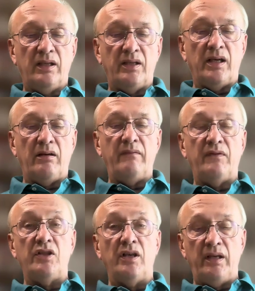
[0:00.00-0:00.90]
Diary of a
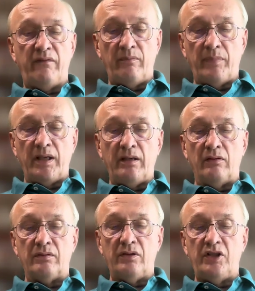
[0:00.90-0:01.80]
Journey from
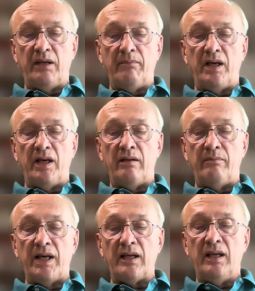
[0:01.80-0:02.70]
Bangkok to Chiang Mai and
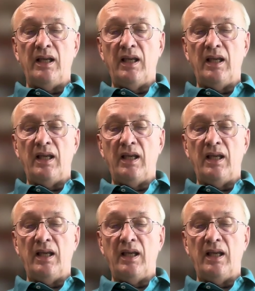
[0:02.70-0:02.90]
Back,